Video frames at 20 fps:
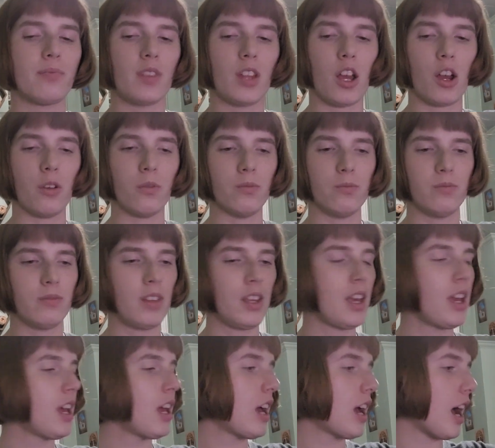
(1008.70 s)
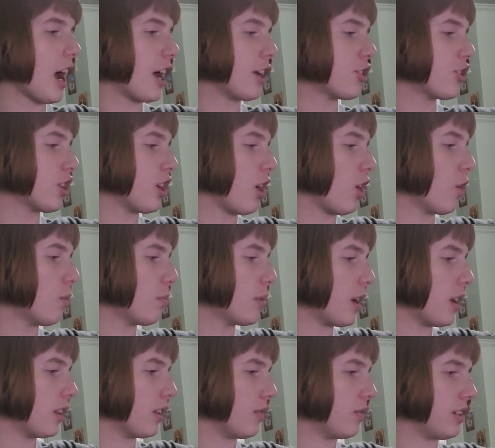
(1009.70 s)
Oh, I should
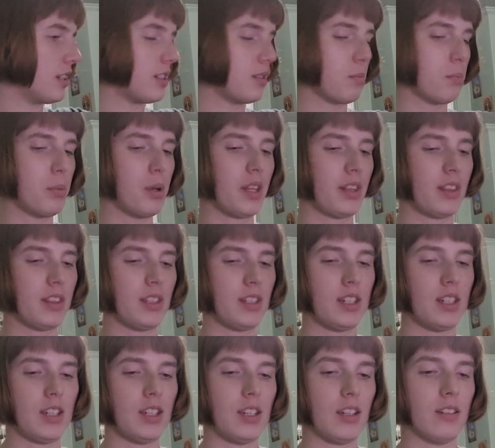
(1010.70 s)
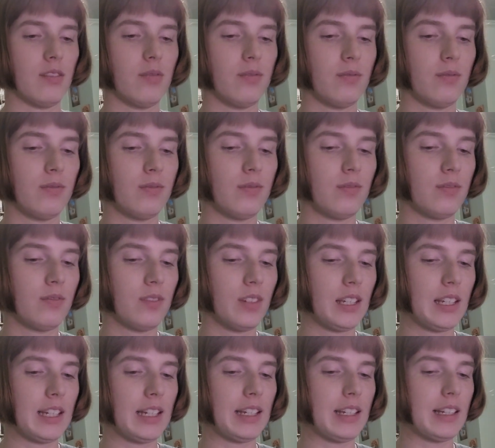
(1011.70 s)
open all of these and put the
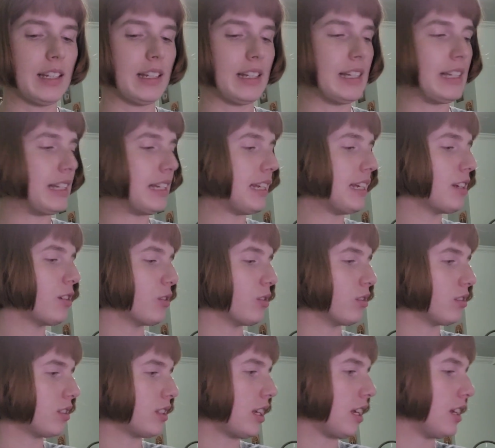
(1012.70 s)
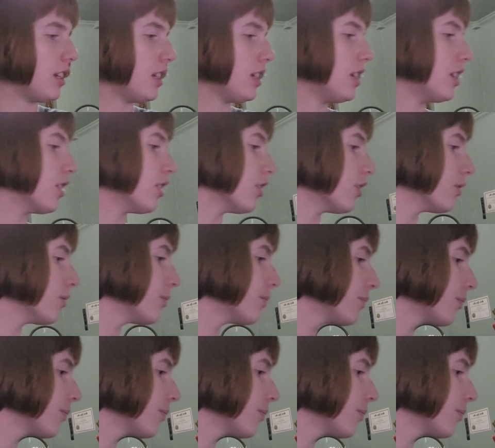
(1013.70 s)
needles in here.